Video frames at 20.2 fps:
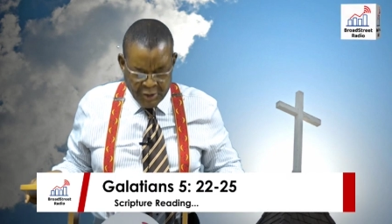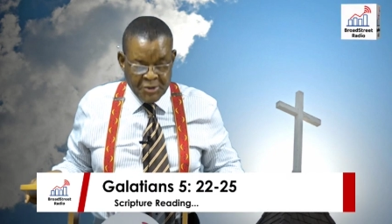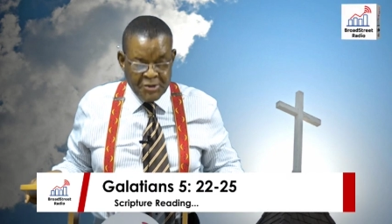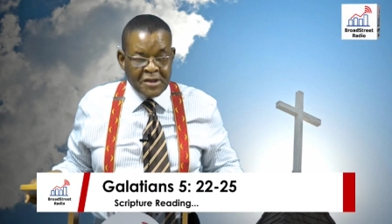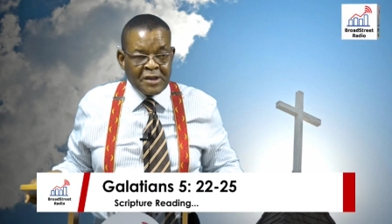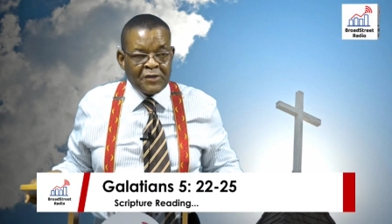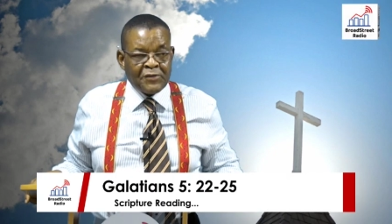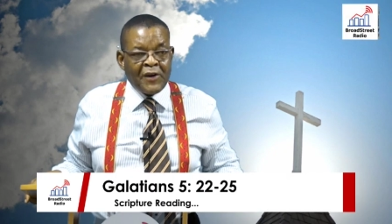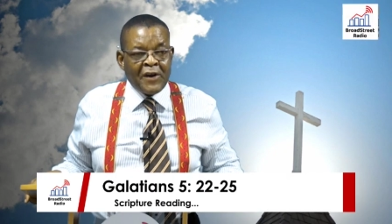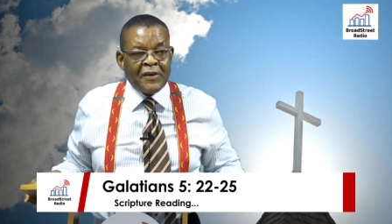
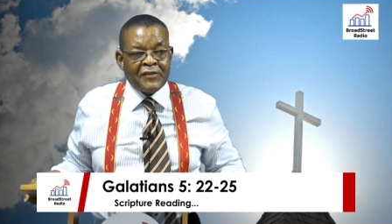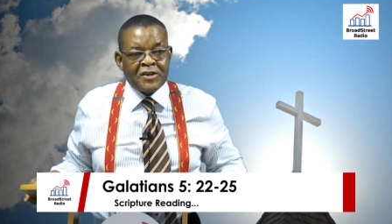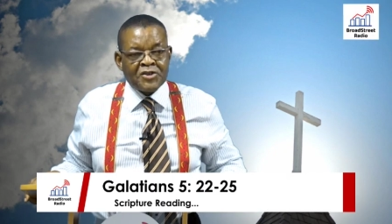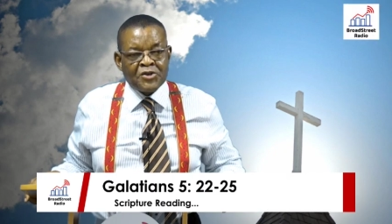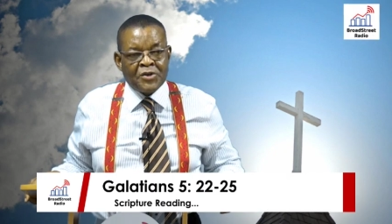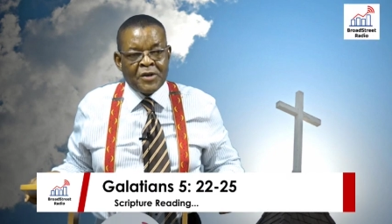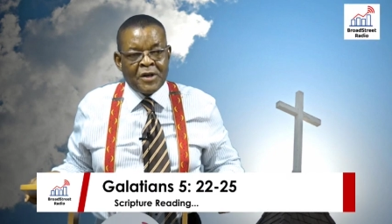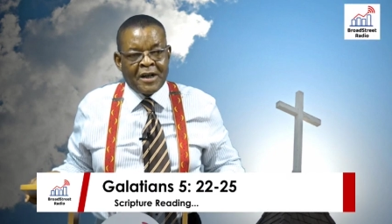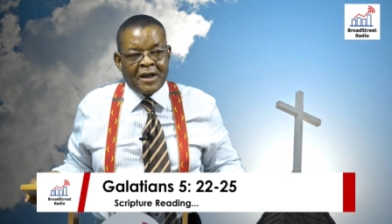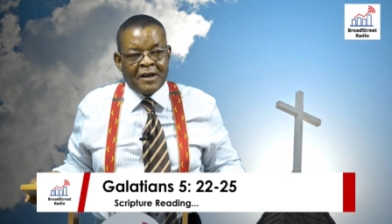it's
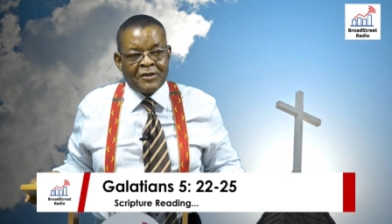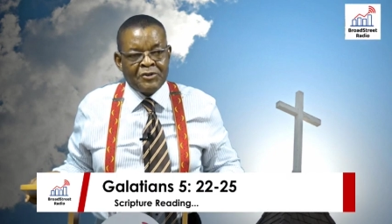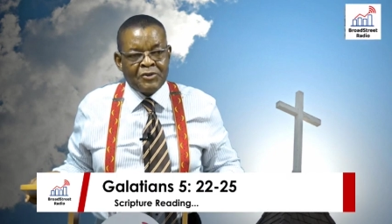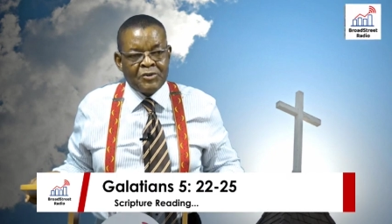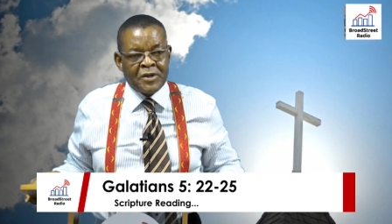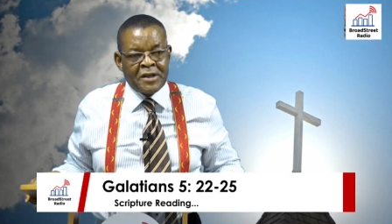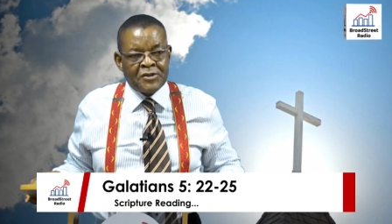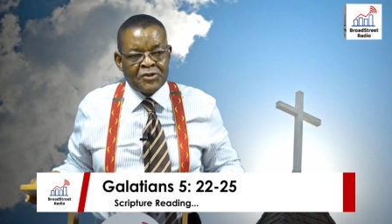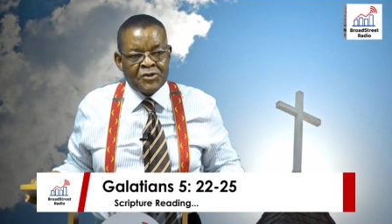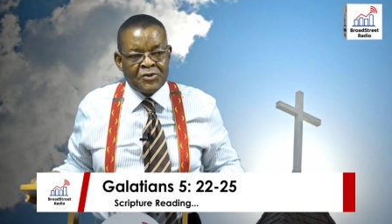foundational to
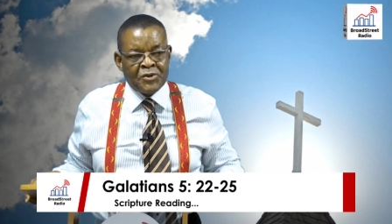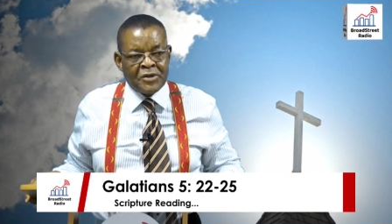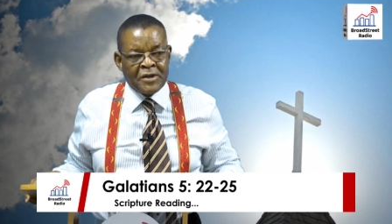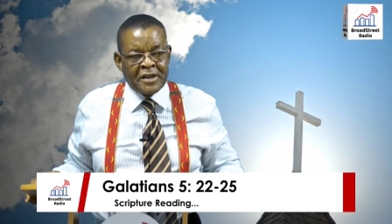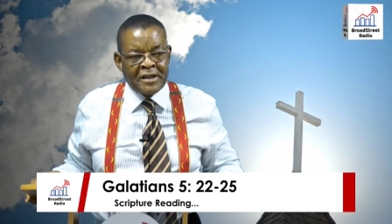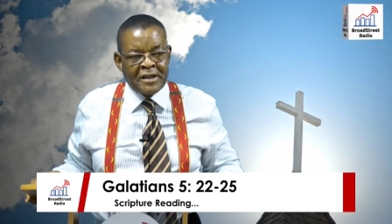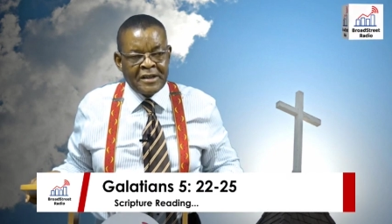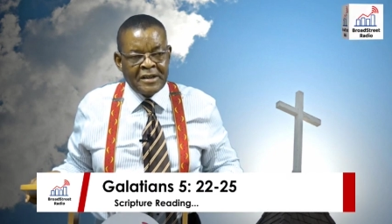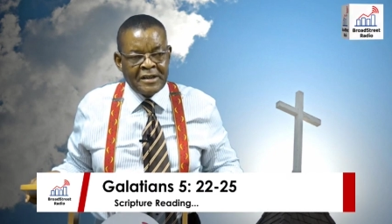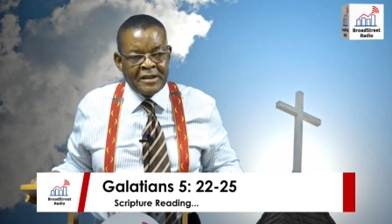the
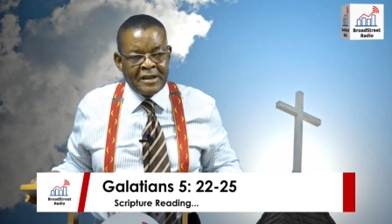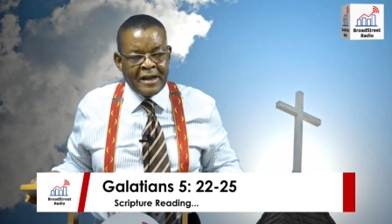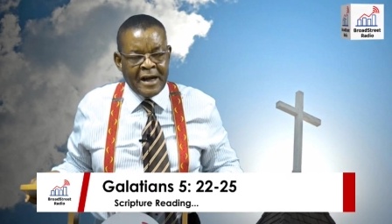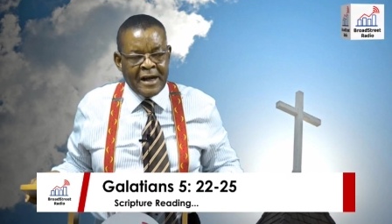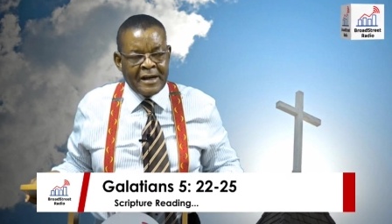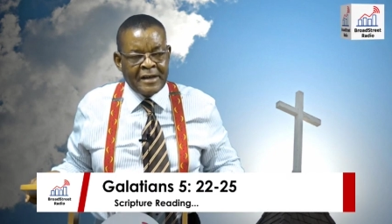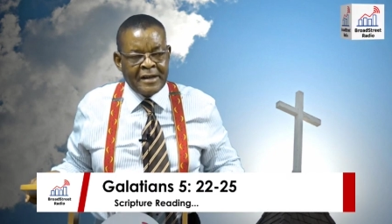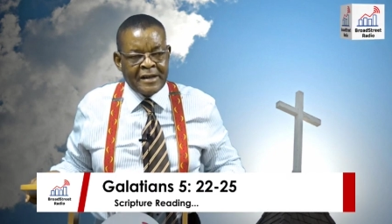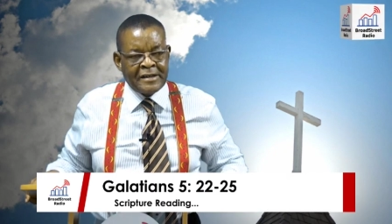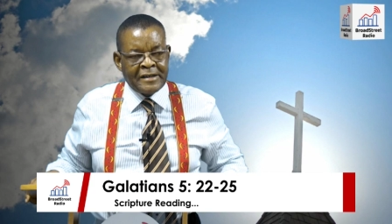story
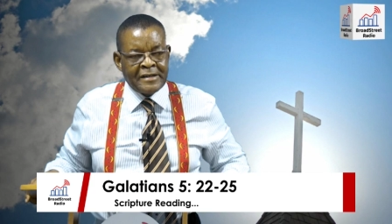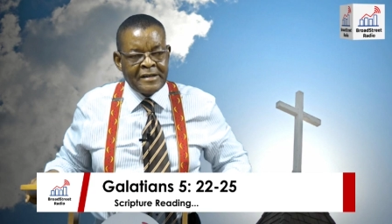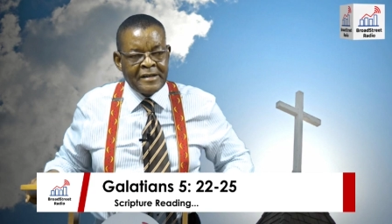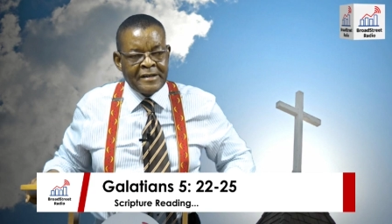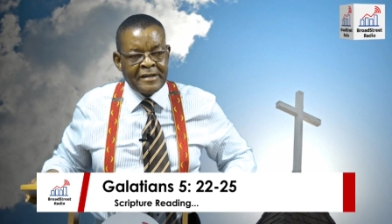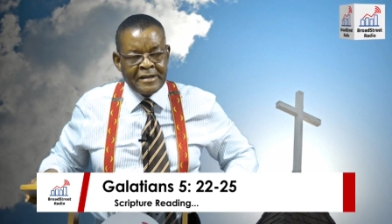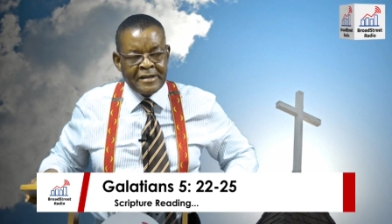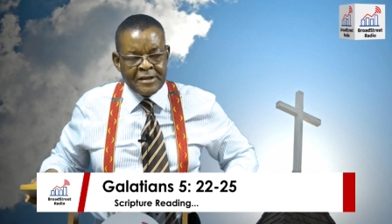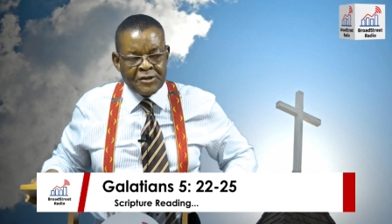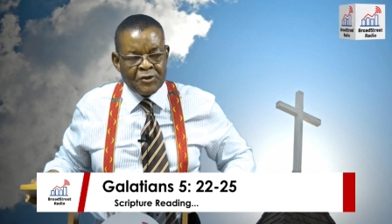and the
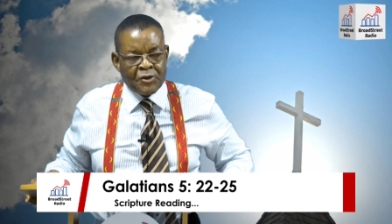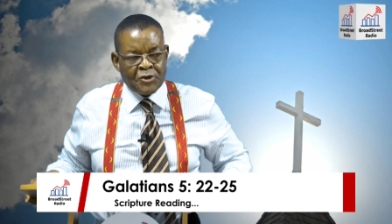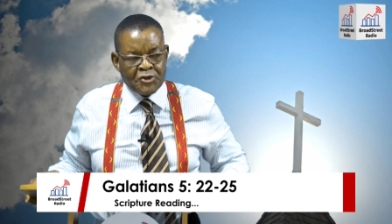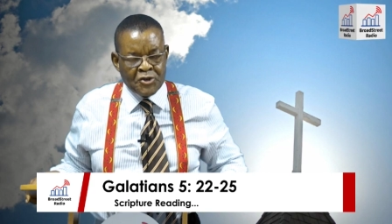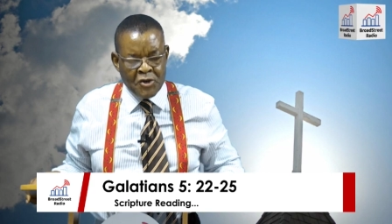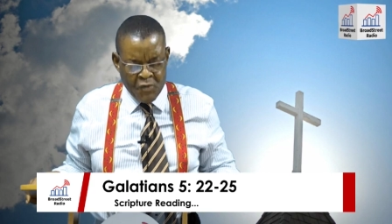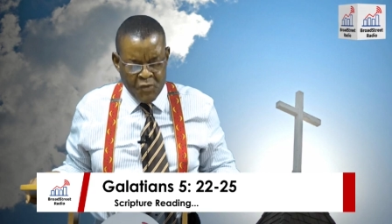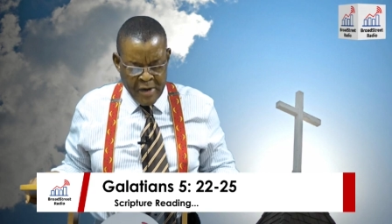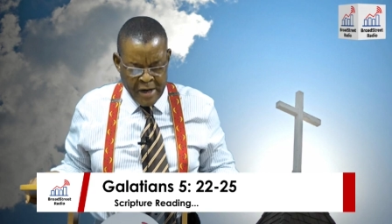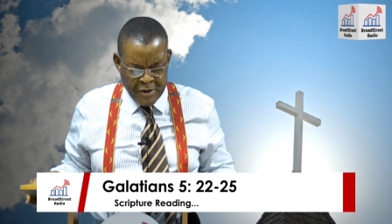
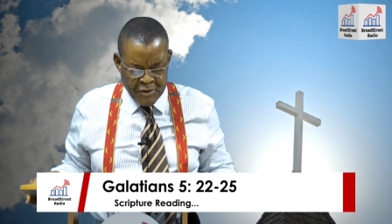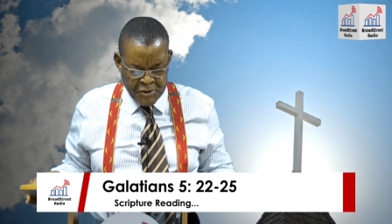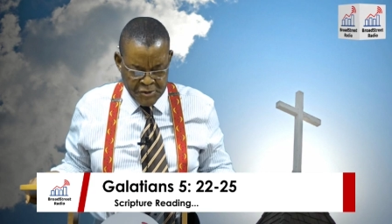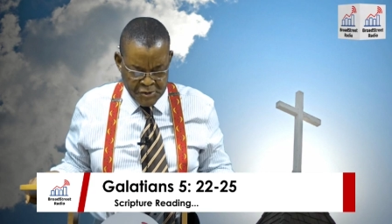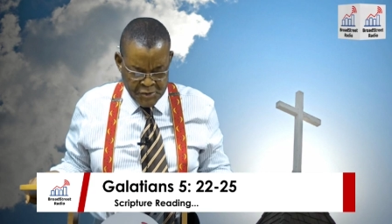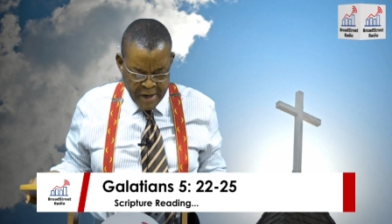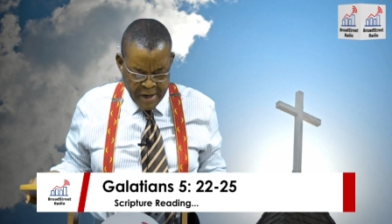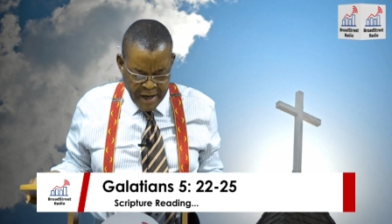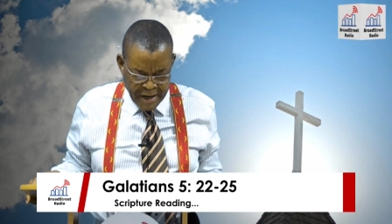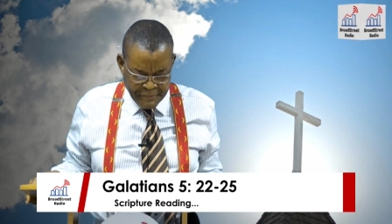discussion we're going
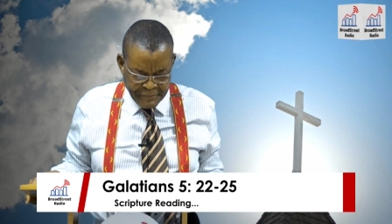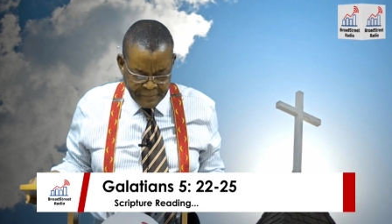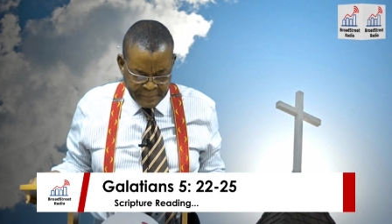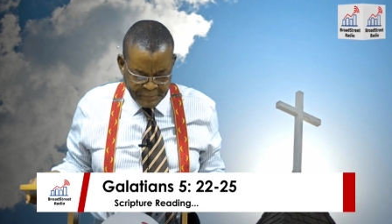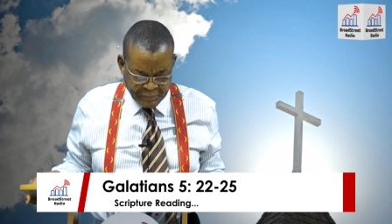to have.